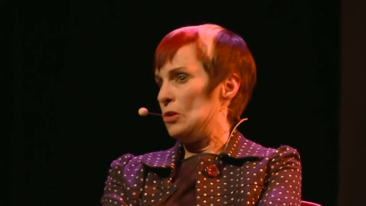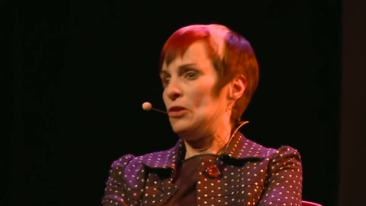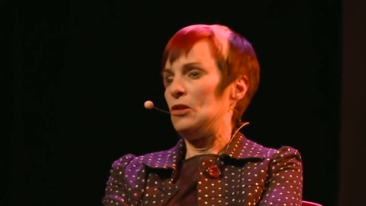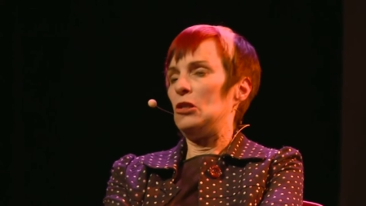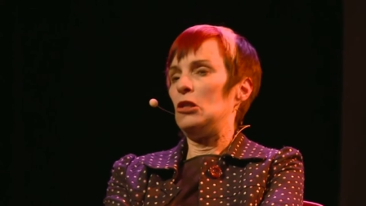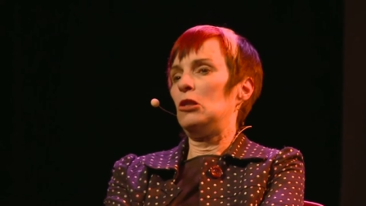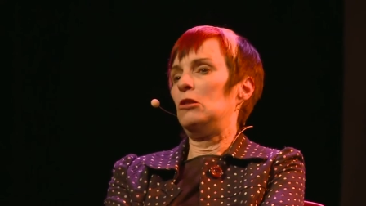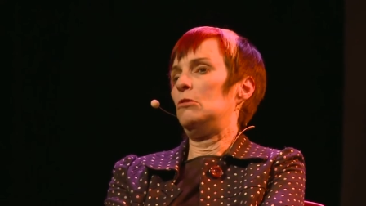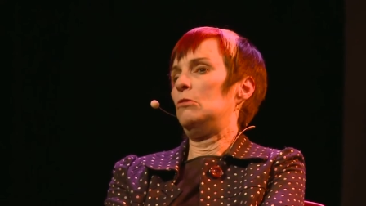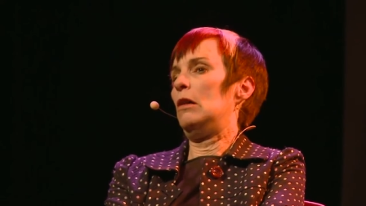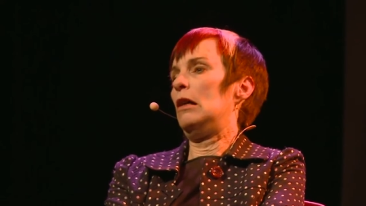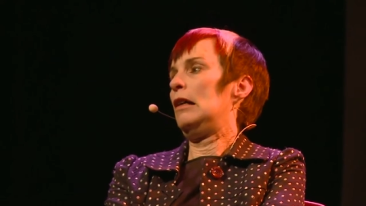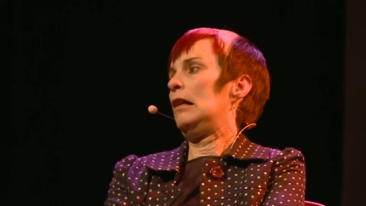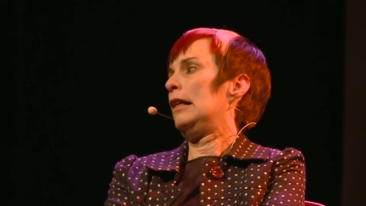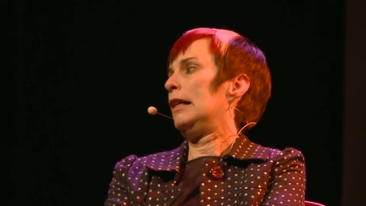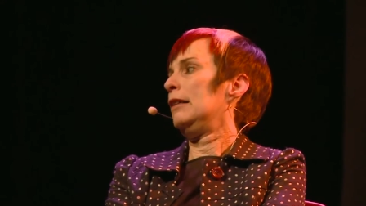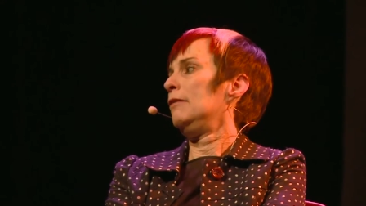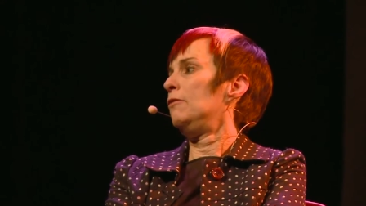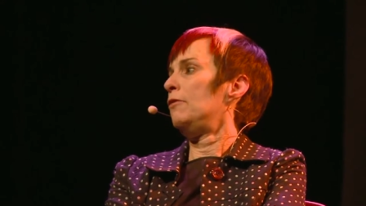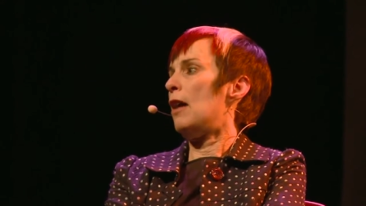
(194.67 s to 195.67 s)
so
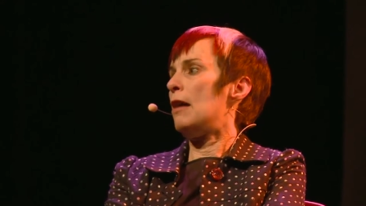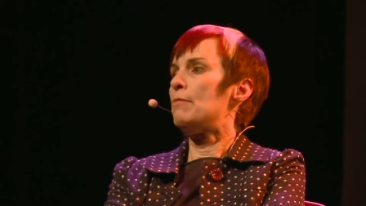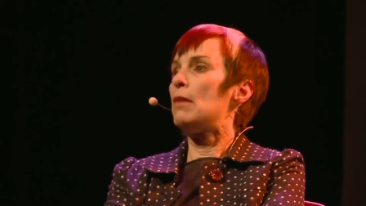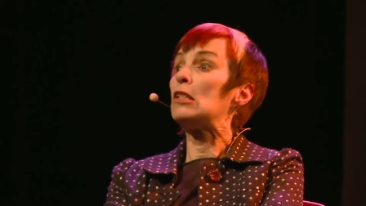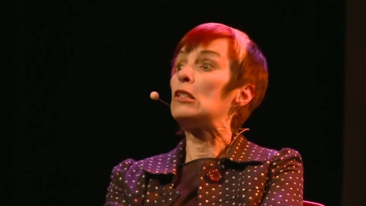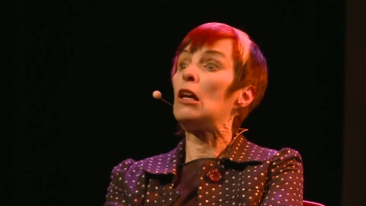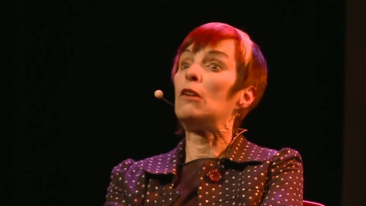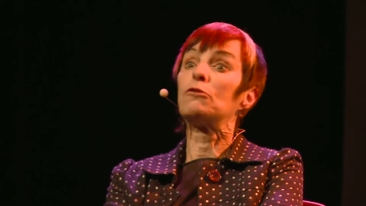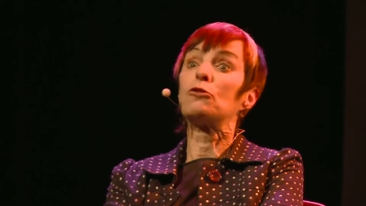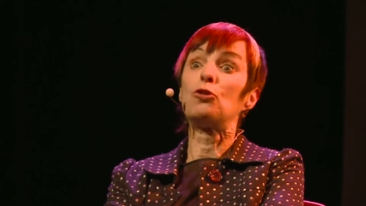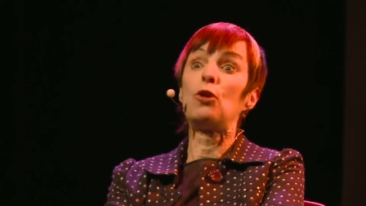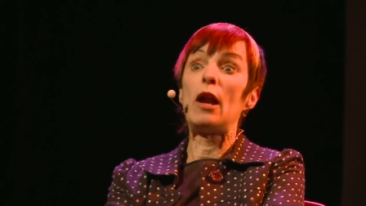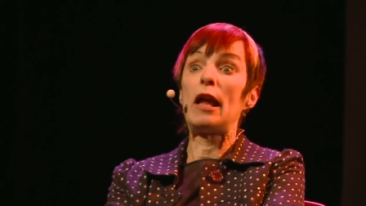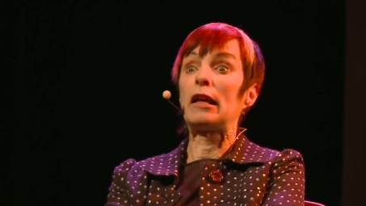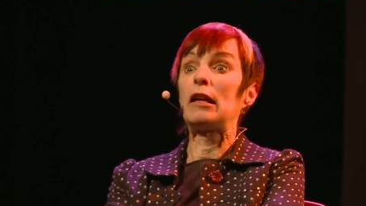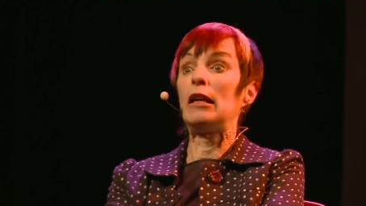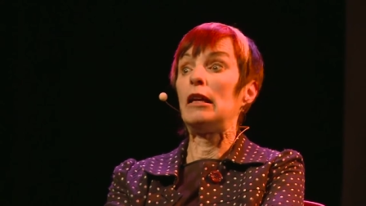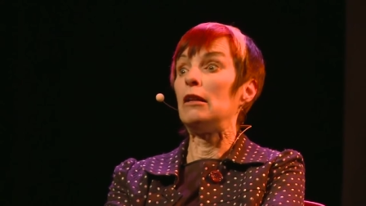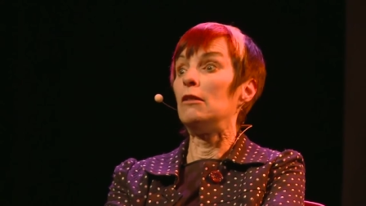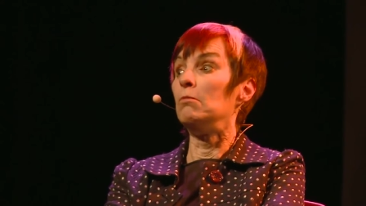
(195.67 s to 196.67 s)
I find myself
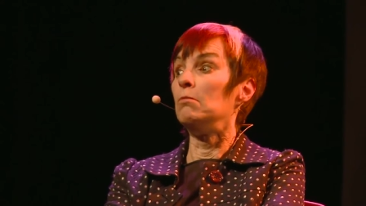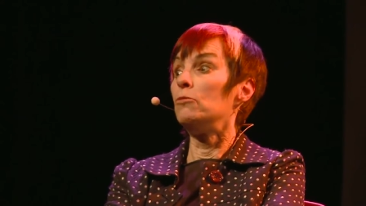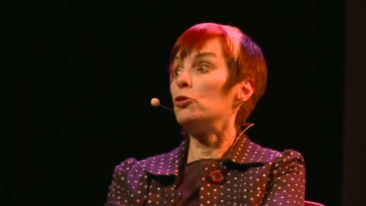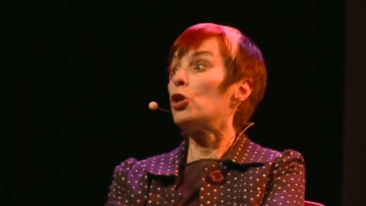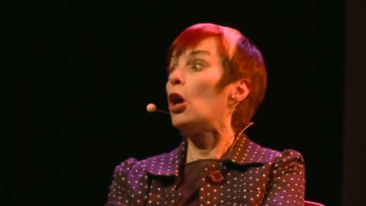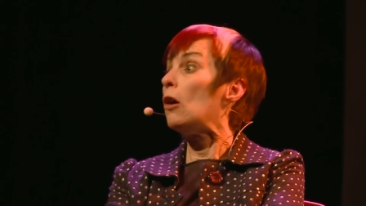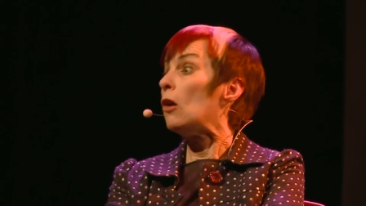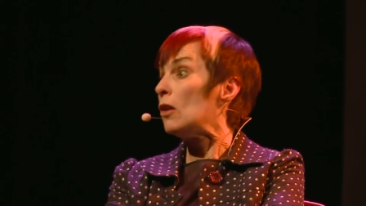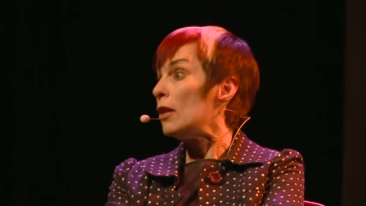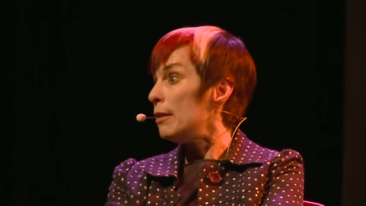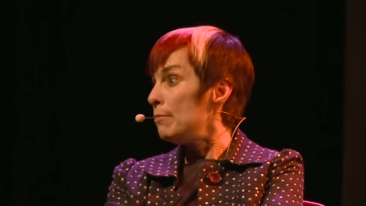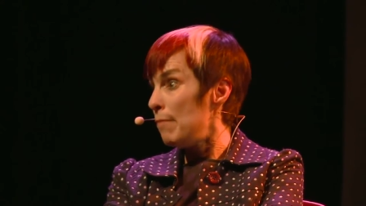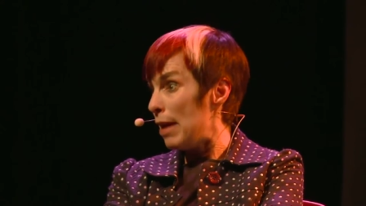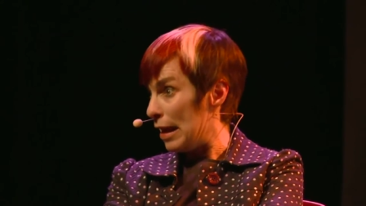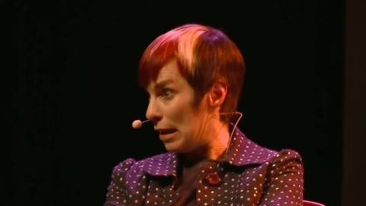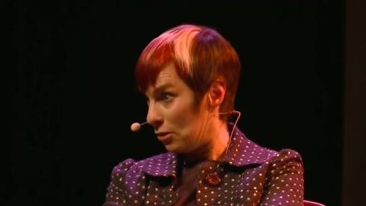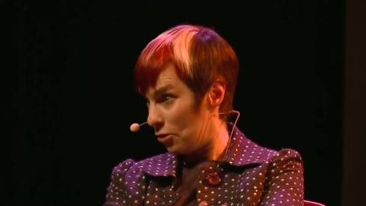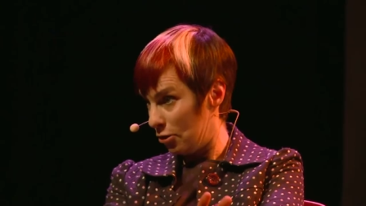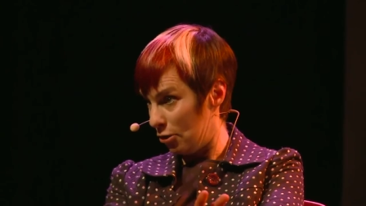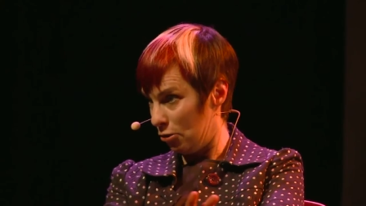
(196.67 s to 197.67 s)
cracking Charlie
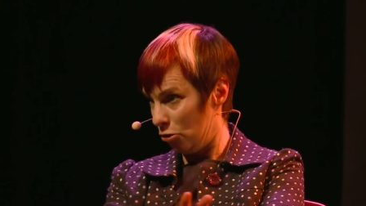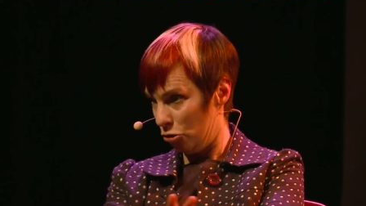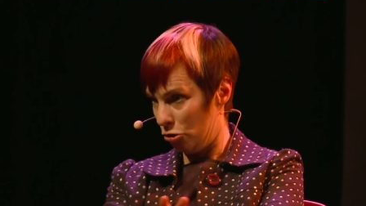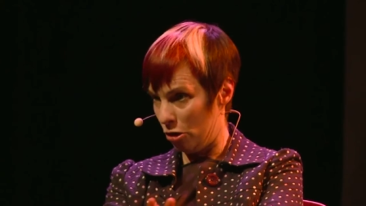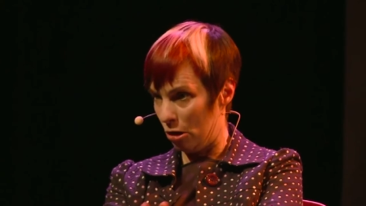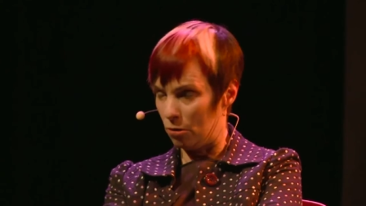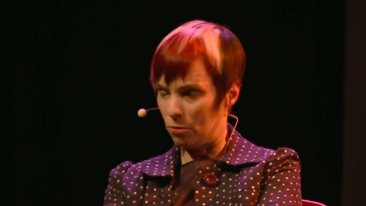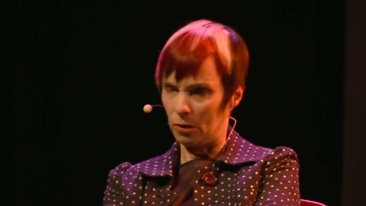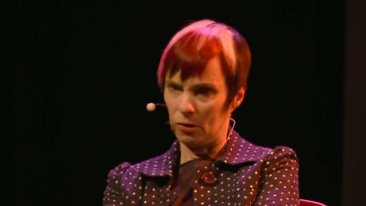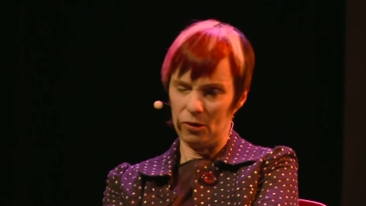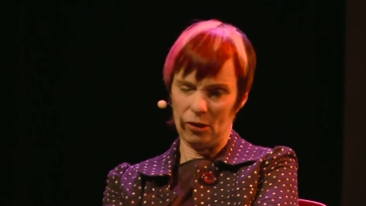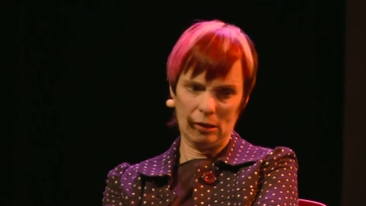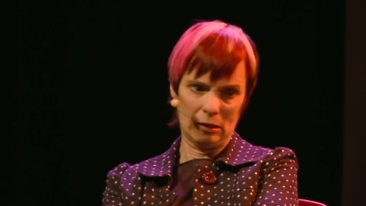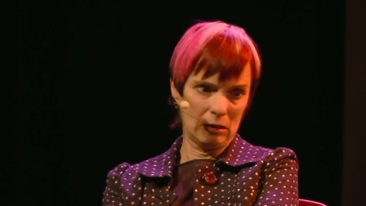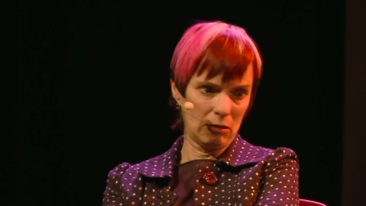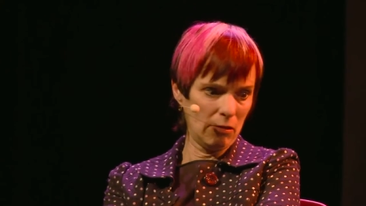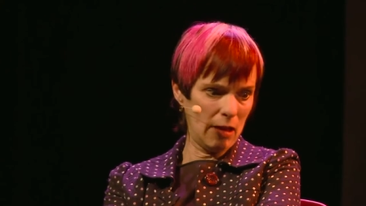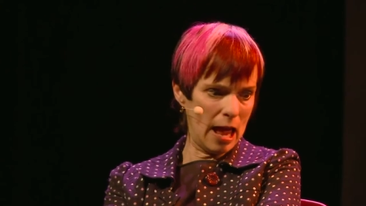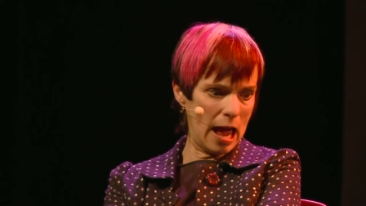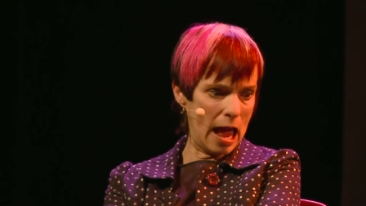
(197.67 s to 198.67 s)
Manson jokes in
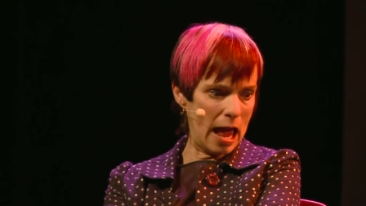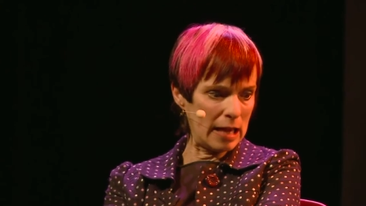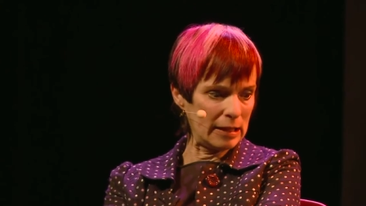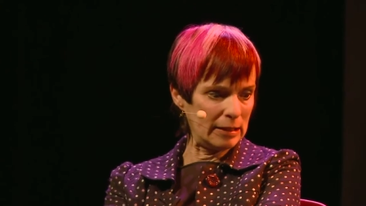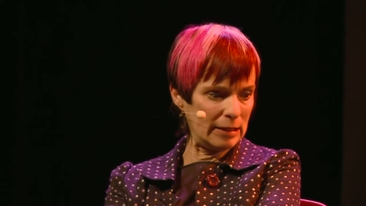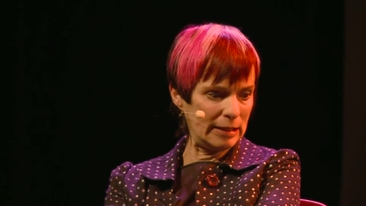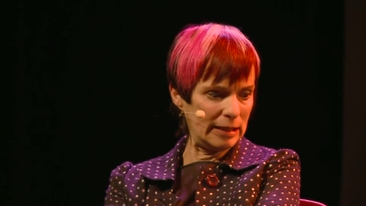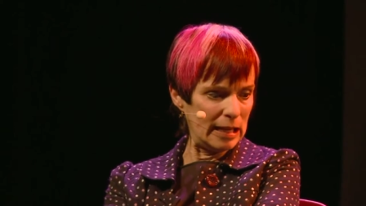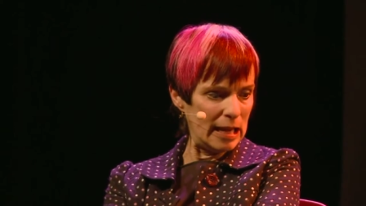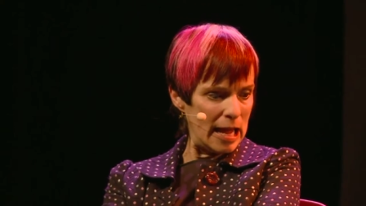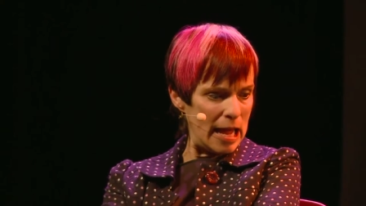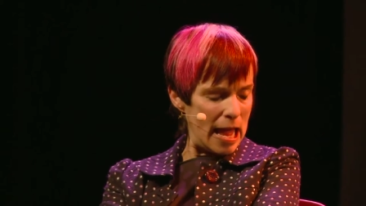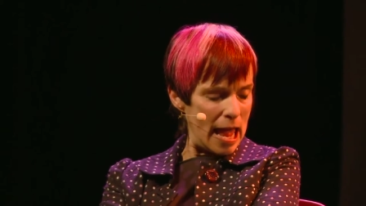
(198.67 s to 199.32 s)
class.